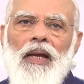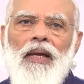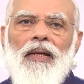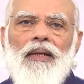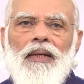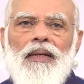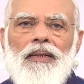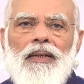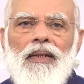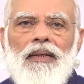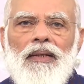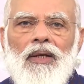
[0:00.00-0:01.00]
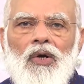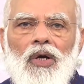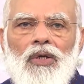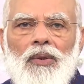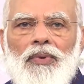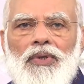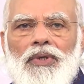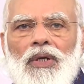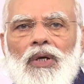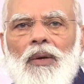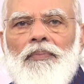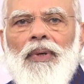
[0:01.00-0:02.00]
increasing the
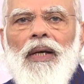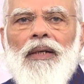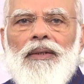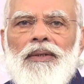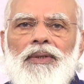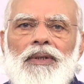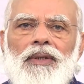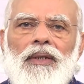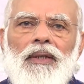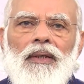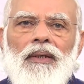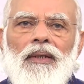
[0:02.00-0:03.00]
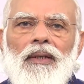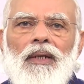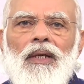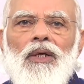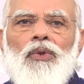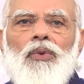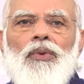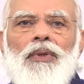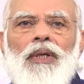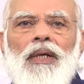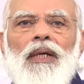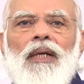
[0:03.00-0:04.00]
contribution of electricity to
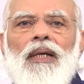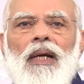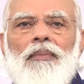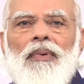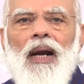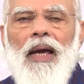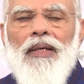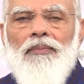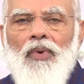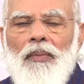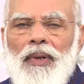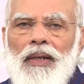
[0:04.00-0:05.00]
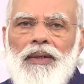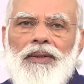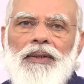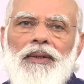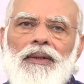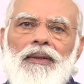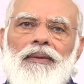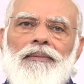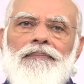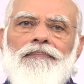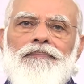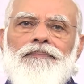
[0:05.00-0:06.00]
decarbonize mobility,
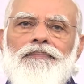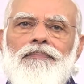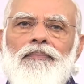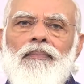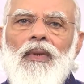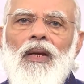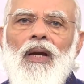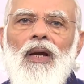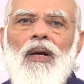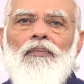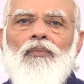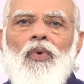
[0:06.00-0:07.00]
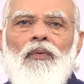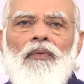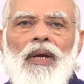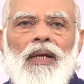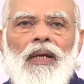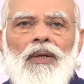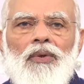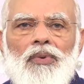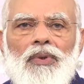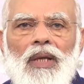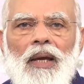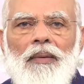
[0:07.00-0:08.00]
moving
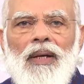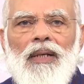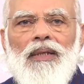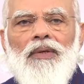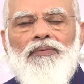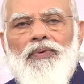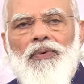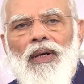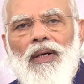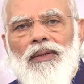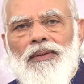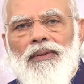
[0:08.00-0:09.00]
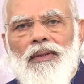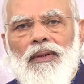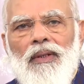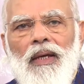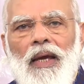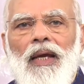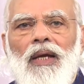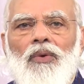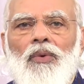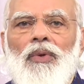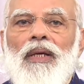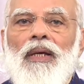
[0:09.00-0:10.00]
into the emerging fuels
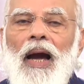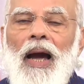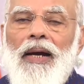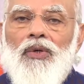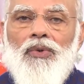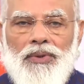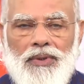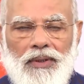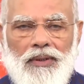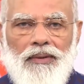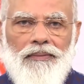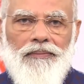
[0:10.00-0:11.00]
including hydrogen,